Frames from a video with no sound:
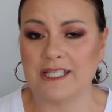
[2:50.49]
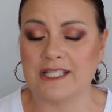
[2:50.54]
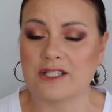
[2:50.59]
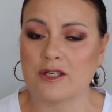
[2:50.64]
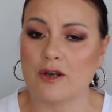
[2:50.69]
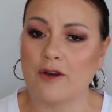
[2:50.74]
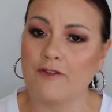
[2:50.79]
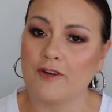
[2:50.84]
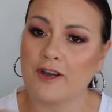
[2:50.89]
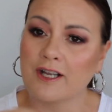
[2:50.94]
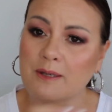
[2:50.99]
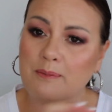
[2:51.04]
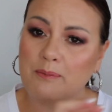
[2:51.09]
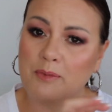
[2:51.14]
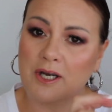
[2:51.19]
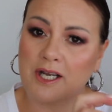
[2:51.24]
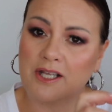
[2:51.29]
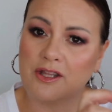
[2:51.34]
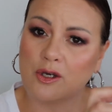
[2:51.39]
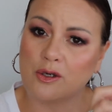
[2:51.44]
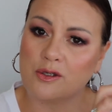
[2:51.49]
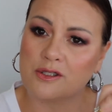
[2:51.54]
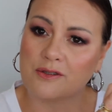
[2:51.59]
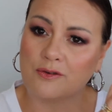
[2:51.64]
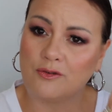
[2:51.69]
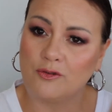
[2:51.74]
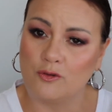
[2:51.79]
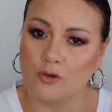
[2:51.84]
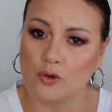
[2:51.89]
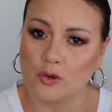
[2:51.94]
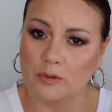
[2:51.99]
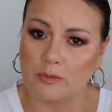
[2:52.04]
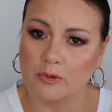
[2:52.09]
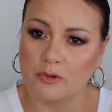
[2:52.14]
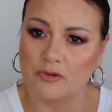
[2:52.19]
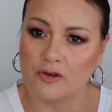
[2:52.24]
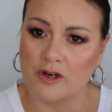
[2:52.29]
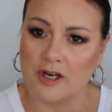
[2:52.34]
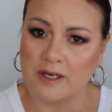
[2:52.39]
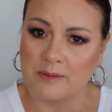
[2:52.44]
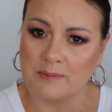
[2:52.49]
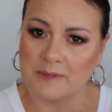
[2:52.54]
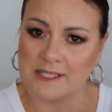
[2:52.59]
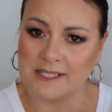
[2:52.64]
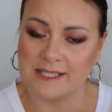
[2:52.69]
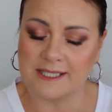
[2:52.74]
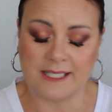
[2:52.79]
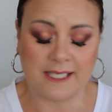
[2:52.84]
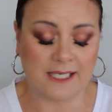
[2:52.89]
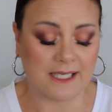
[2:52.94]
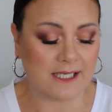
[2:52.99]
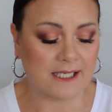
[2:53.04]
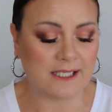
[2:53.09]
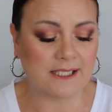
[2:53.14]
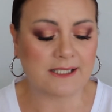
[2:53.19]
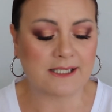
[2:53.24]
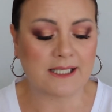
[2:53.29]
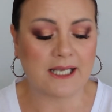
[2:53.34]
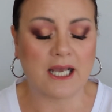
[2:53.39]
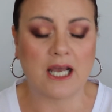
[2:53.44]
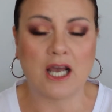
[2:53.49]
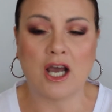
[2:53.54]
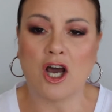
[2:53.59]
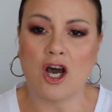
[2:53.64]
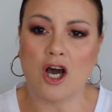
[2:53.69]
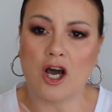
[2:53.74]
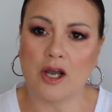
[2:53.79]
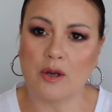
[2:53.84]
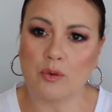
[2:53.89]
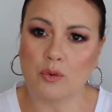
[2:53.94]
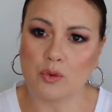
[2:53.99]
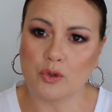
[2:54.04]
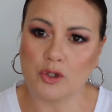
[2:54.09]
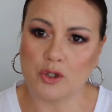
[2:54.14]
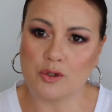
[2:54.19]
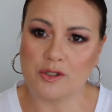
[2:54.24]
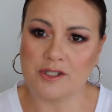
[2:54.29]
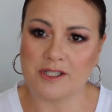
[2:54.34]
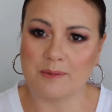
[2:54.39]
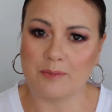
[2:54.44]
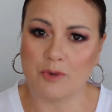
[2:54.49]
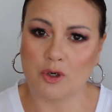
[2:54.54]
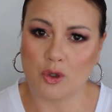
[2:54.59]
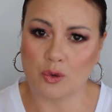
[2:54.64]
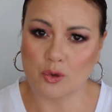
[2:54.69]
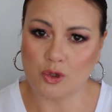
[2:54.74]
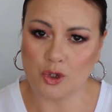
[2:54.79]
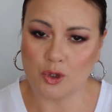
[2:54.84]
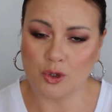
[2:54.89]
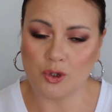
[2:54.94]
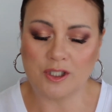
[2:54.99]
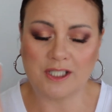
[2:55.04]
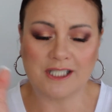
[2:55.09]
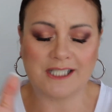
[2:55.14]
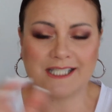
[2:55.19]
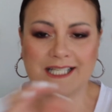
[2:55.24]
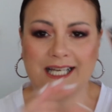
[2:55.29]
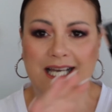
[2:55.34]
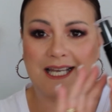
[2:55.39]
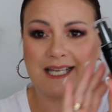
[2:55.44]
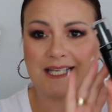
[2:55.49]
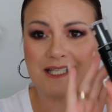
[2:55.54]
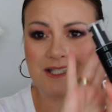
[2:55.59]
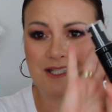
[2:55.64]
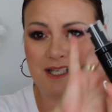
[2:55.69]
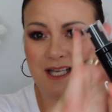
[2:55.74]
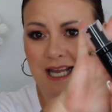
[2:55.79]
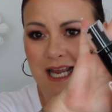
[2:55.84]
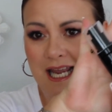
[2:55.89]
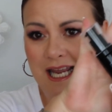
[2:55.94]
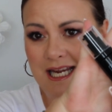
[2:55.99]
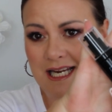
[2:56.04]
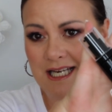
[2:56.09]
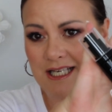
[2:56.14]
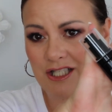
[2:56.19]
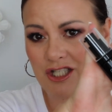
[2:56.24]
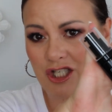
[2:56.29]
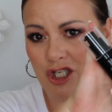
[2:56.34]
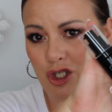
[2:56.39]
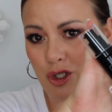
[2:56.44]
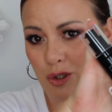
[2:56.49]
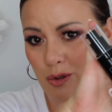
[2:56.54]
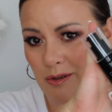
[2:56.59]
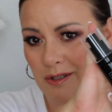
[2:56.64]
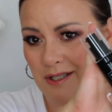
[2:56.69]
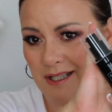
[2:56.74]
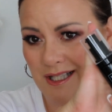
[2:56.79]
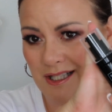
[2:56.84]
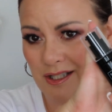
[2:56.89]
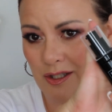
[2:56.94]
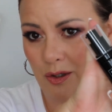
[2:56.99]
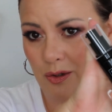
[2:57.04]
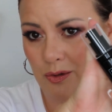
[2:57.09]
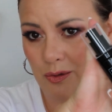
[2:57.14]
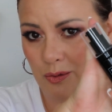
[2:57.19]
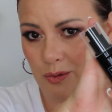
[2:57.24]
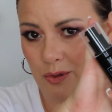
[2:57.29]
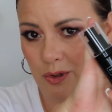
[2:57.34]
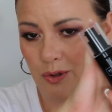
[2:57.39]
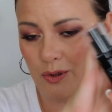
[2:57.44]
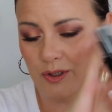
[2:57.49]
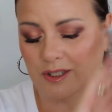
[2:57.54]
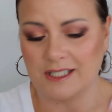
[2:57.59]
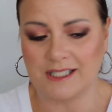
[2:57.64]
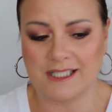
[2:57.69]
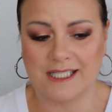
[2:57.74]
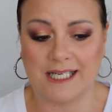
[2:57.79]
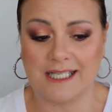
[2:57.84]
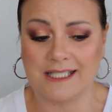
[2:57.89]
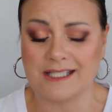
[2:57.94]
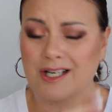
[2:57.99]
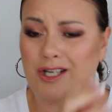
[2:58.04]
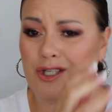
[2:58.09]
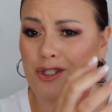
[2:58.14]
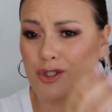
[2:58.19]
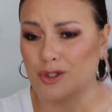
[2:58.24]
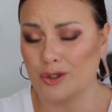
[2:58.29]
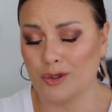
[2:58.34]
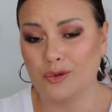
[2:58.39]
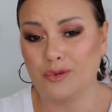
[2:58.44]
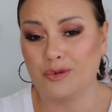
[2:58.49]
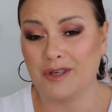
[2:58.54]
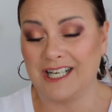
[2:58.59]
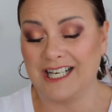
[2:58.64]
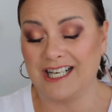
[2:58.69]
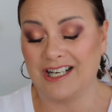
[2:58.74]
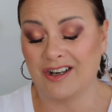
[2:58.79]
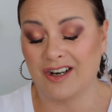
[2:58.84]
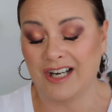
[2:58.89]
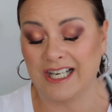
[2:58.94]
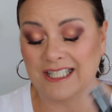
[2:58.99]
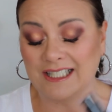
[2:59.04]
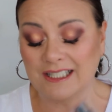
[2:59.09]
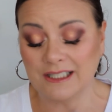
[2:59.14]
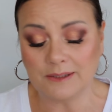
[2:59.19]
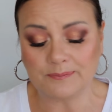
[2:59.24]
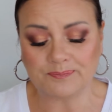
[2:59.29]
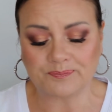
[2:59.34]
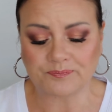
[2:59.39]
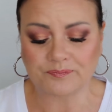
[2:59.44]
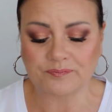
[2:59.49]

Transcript: So if I can buy those affordable vitamin C's, I will use them on alternate days and use this on alternate days. I do really like it.